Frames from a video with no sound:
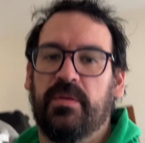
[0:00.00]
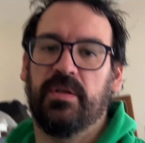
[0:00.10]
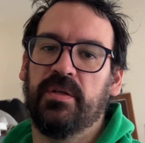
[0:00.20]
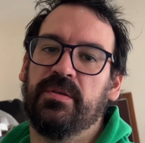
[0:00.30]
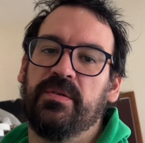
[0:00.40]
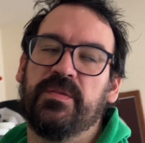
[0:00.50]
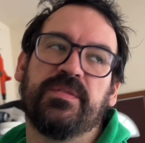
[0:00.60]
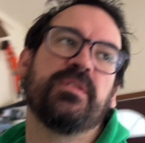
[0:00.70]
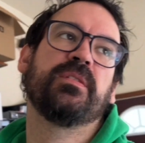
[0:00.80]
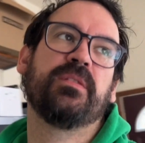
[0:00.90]
good news,
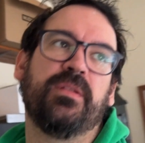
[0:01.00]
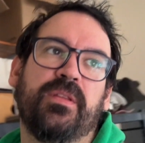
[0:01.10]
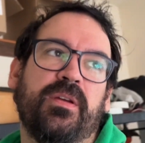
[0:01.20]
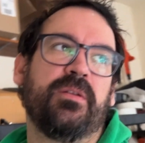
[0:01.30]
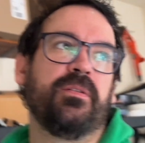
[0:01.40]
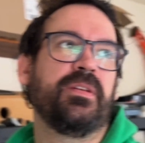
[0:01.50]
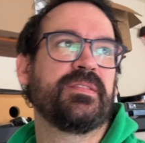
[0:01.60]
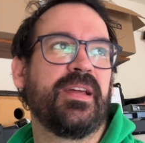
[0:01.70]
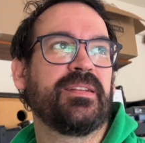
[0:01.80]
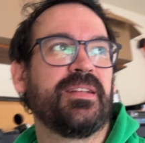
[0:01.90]
though, is
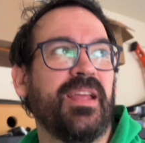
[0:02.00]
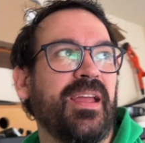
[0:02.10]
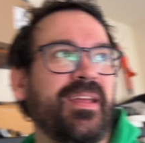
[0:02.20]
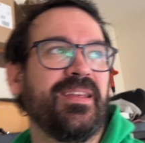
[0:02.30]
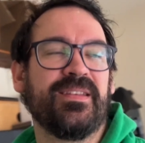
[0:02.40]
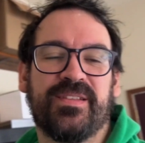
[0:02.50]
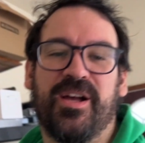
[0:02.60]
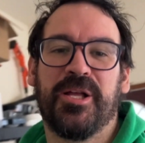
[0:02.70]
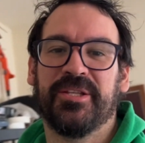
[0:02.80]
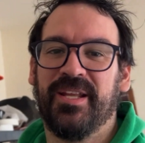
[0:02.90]
that today is a
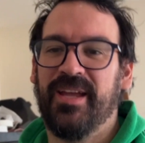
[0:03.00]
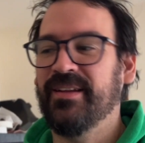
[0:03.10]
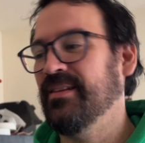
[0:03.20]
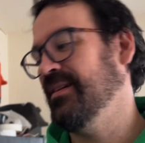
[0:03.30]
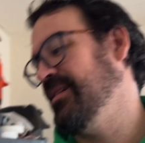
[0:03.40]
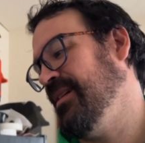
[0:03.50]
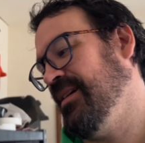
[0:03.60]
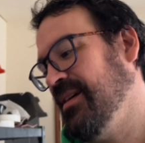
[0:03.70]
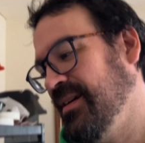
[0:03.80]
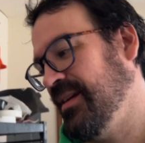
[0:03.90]
holiday,
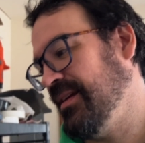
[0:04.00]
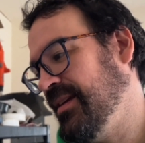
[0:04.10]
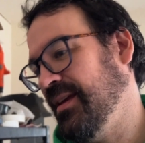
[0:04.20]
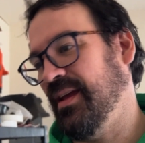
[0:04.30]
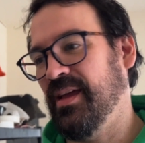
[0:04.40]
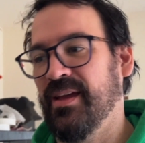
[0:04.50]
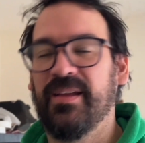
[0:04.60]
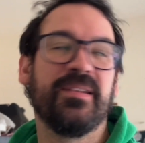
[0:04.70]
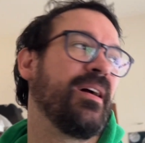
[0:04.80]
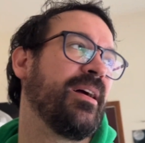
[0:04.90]

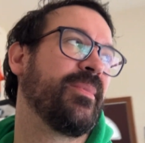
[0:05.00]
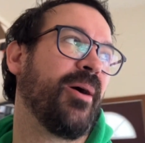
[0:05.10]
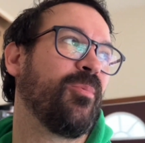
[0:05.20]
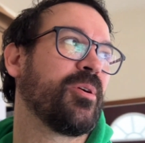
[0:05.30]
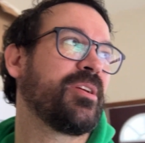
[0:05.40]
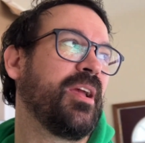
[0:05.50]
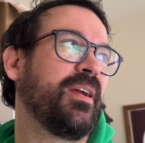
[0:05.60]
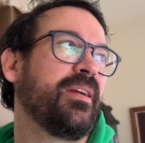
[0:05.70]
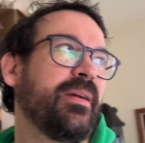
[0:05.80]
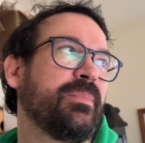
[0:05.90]
and I'm not
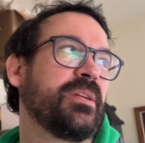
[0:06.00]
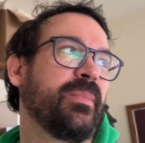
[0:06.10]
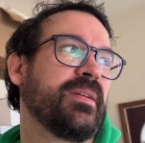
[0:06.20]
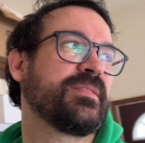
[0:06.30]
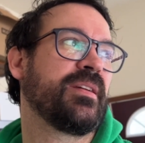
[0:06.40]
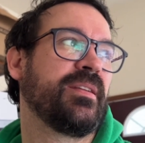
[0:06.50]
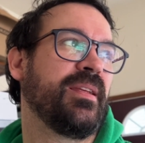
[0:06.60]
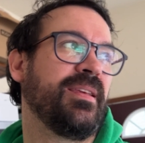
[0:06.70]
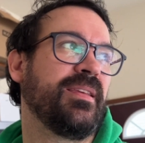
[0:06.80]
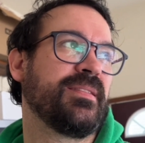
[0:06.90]
working, but my son
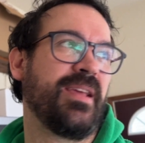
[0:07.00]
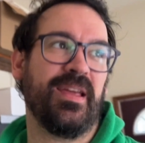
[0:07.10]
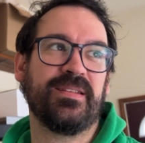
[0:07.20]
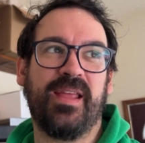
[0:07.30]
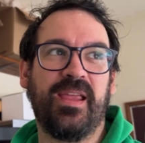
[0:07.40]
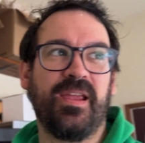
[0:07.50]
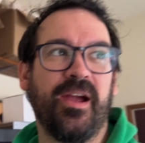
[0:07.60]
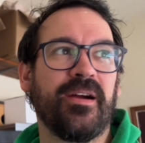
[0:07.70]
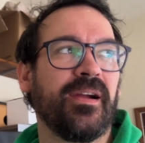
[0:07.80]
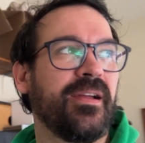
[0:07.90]
is at
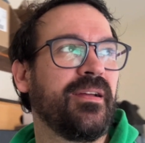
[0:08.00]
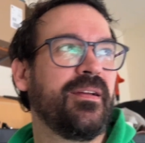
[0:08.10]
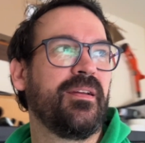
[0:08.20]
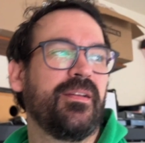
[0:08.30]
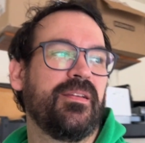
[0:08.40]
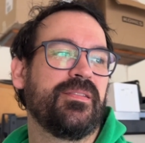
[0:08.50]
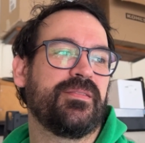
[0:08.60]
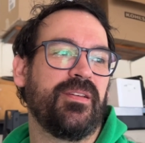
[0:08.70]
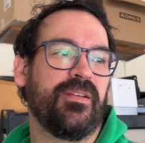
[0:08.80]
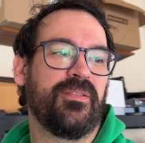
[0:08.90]
daycare.
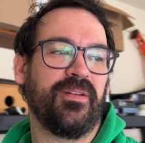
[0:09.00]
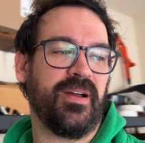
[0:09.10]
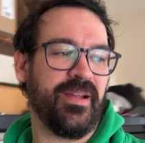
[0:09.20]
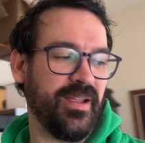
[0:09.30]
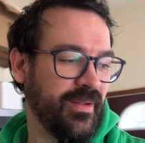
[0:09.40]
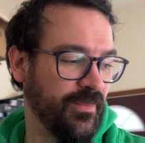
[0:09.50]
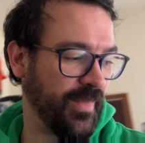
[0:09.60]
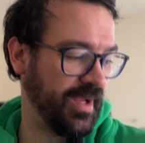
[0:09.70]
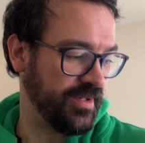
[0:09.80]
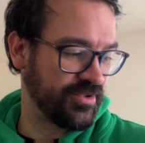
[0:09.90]
So I
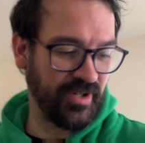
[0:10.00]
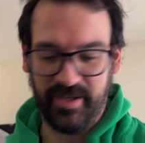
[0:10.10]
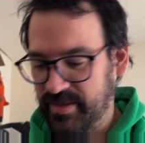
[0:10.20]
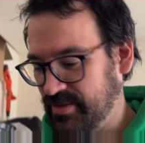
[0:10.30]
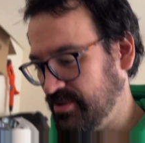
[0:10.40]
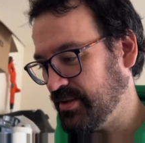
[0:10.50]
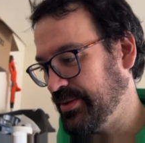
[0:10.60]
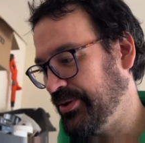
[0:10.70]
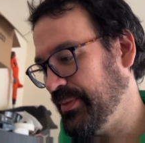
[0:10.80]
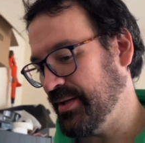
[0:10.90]
might try to do a
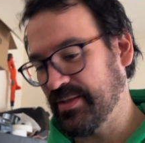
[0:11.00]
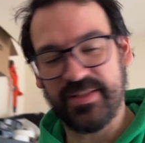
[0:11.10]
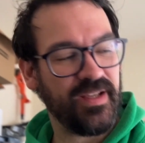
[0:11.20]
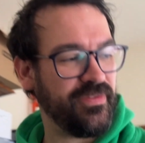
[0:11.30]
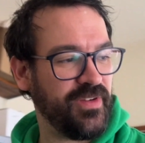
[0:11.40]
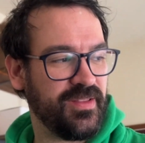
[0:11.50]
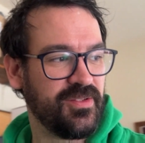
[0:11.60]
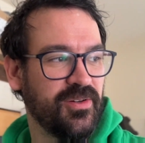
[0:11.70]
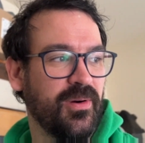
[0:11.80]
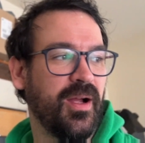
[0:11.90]
little bit of stuff in the
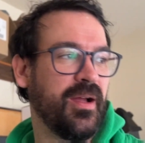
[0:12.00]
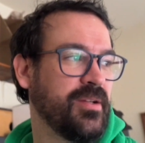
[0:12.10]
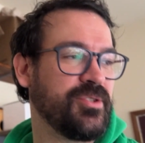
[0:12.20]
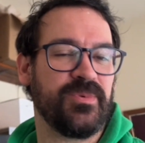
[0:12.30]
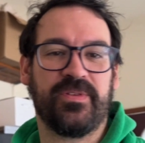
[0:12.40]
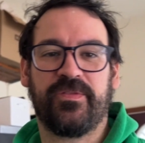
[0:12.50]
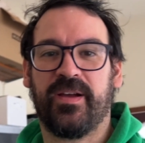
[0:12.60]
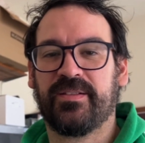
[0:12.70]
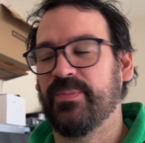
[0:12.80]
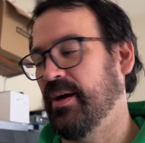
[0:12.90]
garage with the
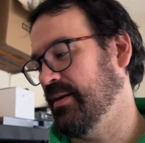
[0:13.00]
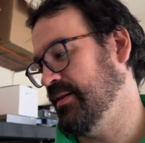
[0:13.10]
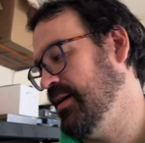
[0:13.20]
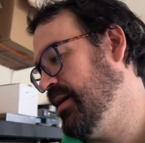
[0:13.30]
Fox body.